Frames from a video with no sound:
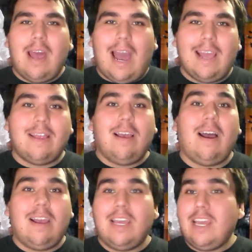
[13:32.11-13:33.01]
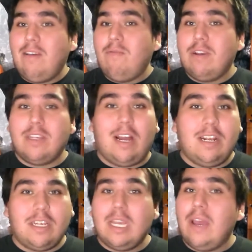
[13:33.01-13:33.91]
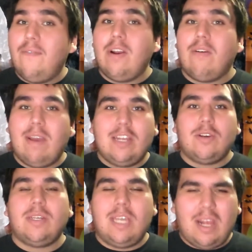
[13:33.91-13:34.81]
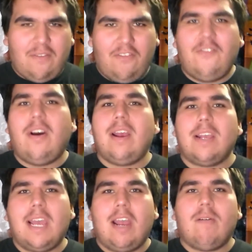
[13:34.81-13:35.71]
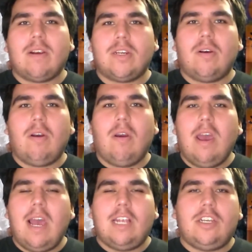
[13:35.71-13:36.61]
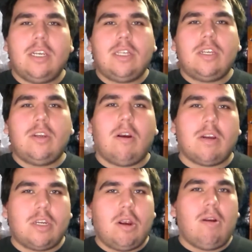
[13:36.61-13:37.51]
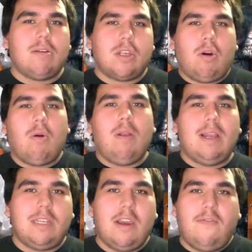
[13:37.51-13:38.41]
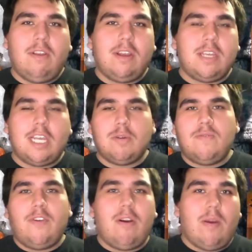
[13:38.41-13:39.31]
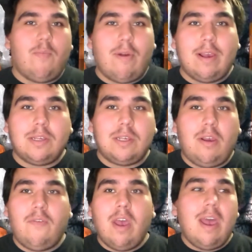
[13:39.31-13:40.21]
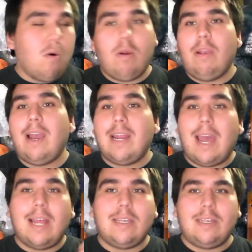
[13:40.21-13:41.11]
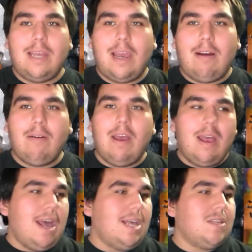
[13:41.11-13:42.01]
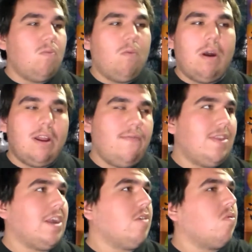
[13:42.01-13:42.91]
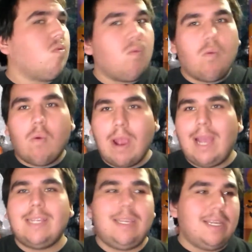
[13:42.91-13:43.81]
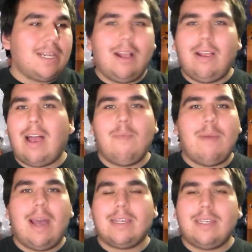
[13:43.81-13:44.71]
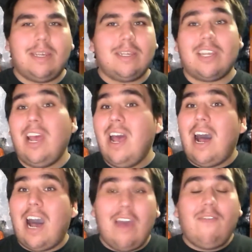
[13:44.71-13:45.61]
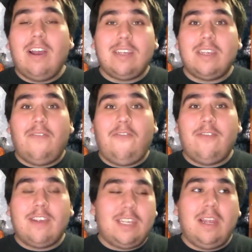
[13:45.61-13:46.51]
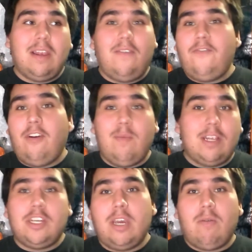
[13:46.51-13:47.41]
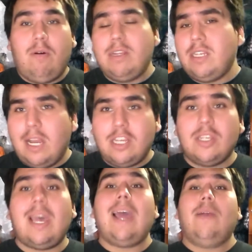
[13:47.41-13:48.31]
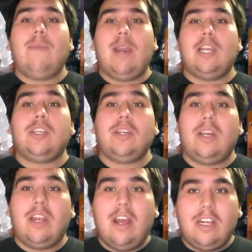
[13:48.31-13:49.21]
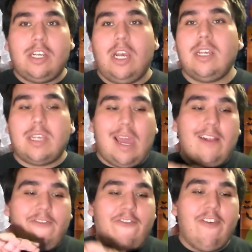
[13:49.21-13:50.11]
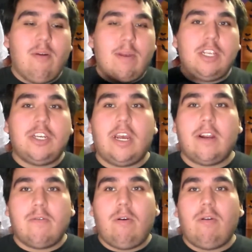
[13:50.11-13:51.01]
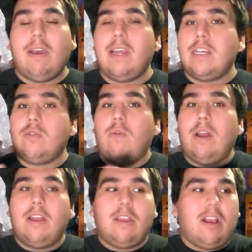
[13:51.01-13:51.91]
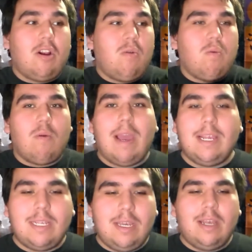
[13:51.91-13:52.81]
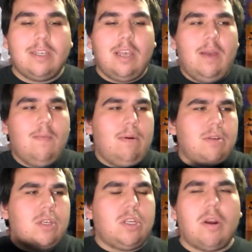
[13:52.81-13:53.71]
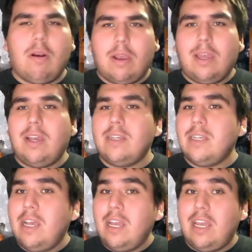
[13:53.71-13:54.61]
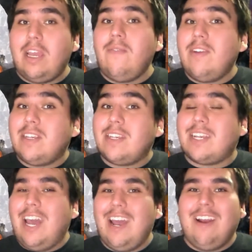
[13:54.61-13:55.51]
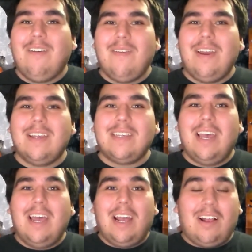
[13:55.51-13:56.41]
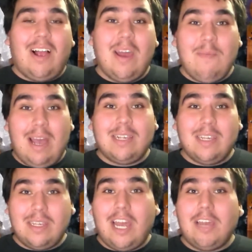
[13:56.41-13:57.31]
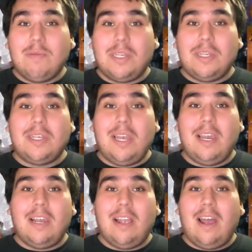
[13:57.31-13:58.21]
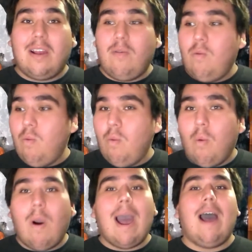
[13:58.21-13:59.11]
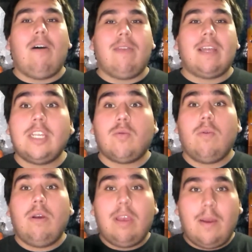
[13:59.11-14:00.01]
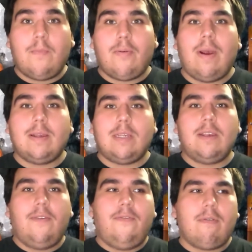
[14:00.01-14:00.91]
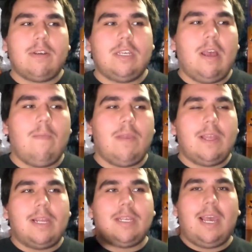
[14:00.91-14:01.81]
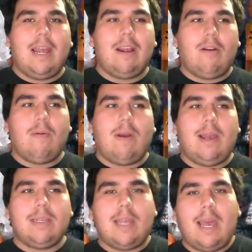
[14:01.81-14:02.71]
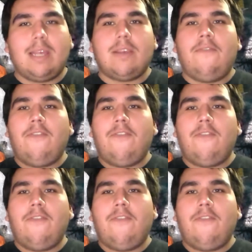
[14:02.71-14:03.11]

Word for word: I thought he was honestly a very interesting and fun character. And just the dark turns Coraline definitely takes was very impressive. Coraline, hands down, has one of the craziest climaxes I've honestly seen in the film in general. It's not just animation, just in film in general. It is one of the craziest, most darkest, even scariest climaxes I've seen. Like, wow, that's really impressive for something that's categorized as a